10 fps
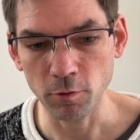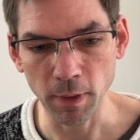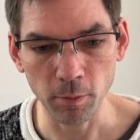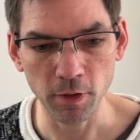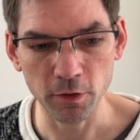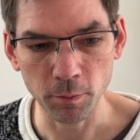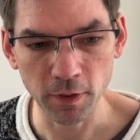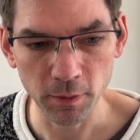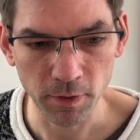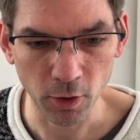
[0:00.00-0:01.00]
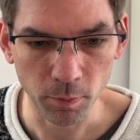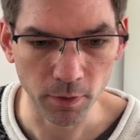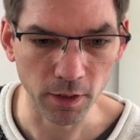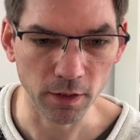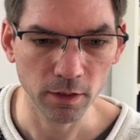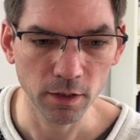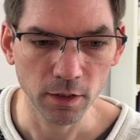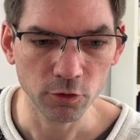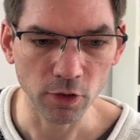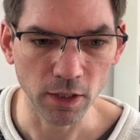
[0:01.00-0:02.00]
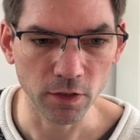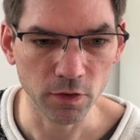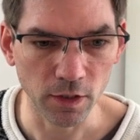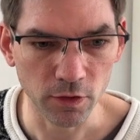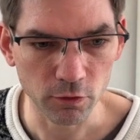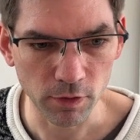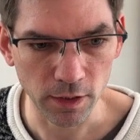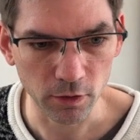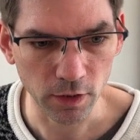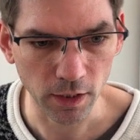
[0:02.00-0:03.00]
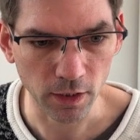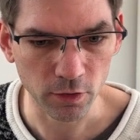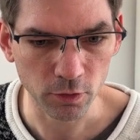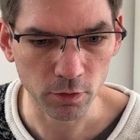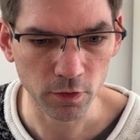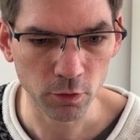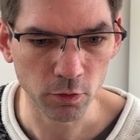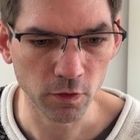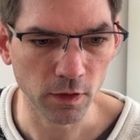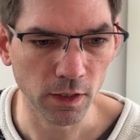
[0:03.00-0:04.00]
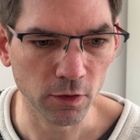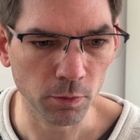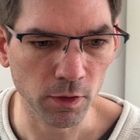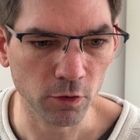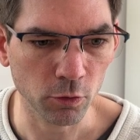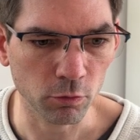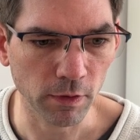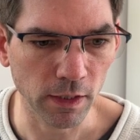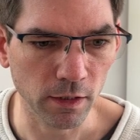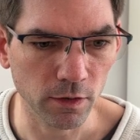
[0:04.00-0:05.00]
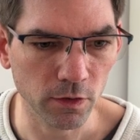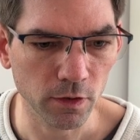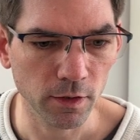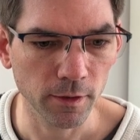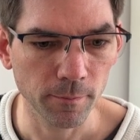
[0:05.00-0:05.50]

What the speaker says: have memories of playing Monopoly. Genesis, right, okay. So let's go to the next one. There's no ratings.